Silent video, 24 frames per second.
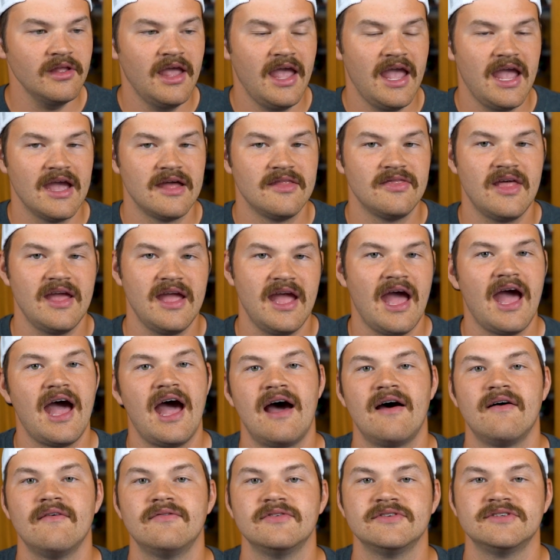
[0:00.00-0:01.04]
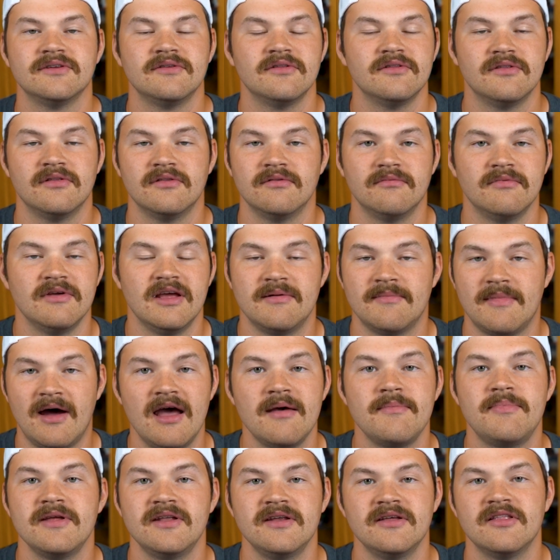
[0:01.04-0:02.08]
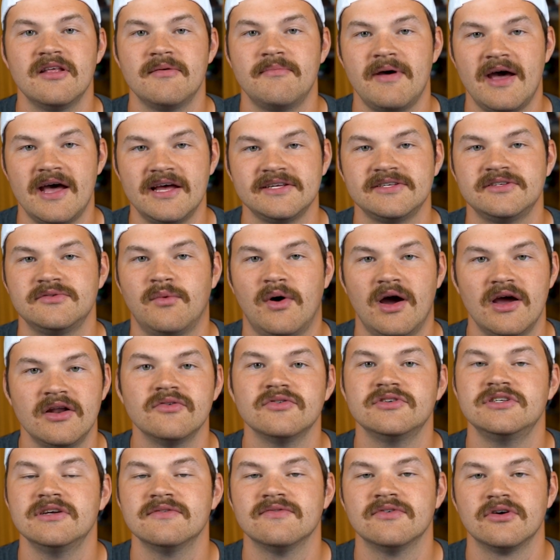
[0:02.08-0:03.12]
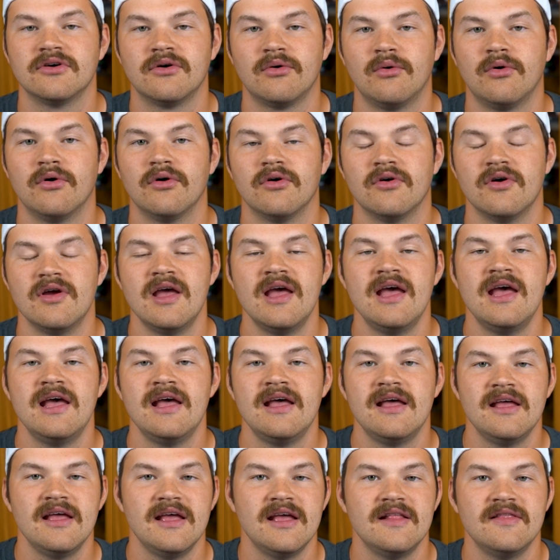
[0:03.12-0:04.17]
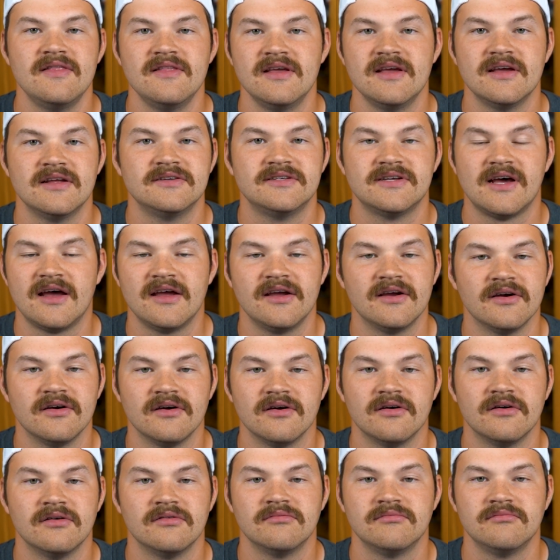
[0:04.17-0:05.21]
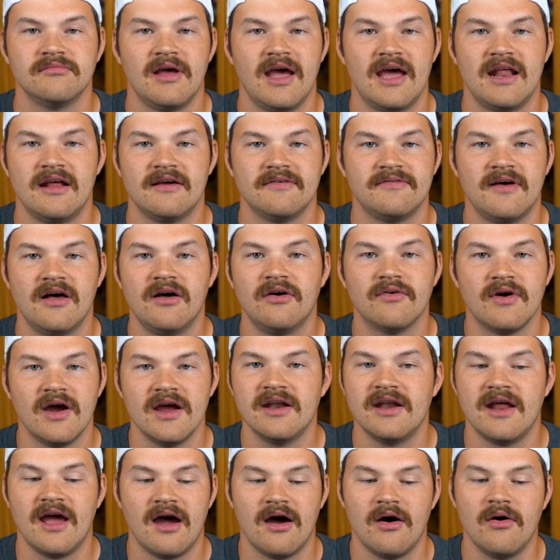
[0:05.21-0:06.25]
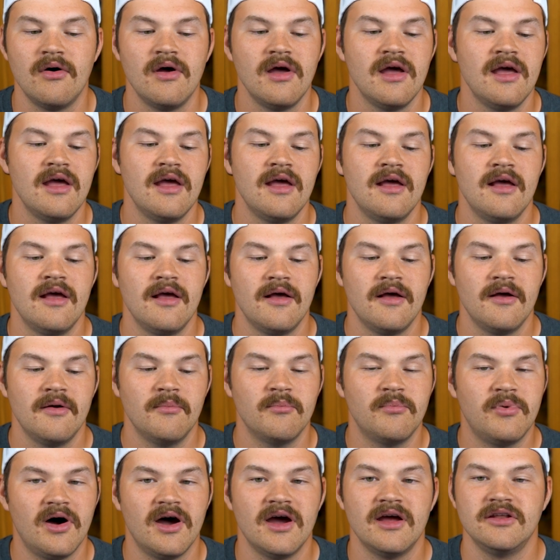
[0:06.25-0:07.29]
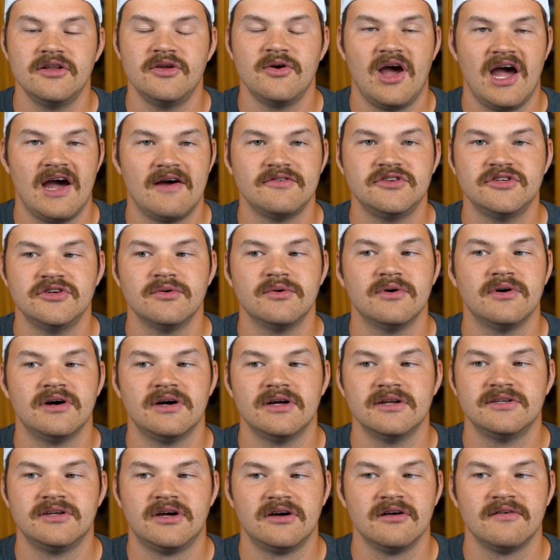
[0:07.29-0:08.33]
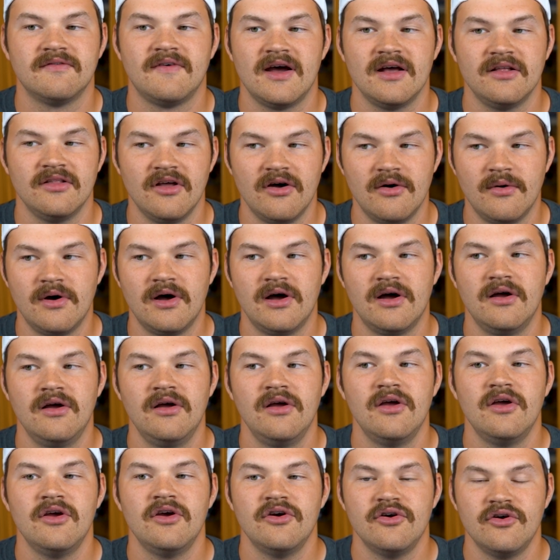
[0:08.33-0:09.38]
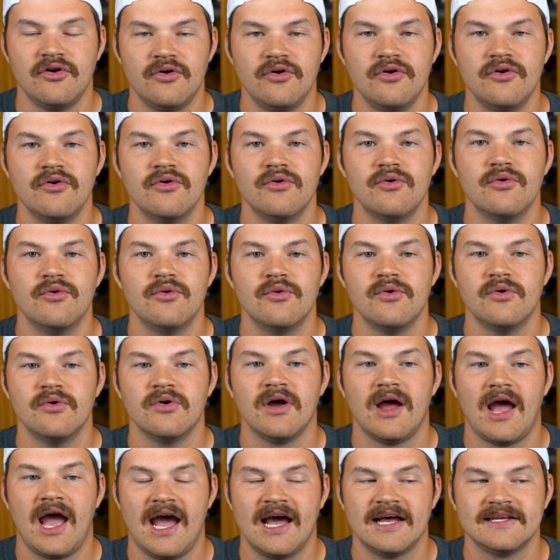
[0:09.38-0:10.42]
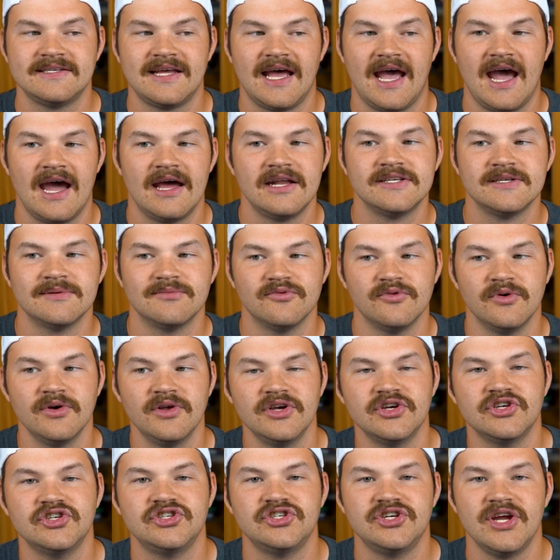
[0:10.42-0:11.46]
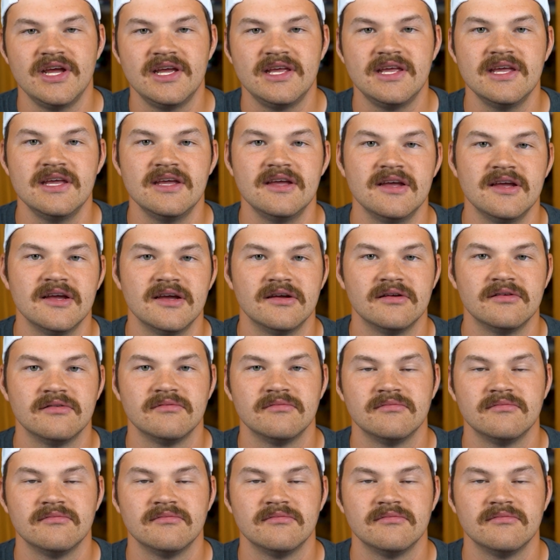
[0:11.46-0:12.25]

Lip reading: and they have, in my opinion, the best wide receiver core in the entire NFL right now. But you have Tua Tagovailoa, who has had some really shaky,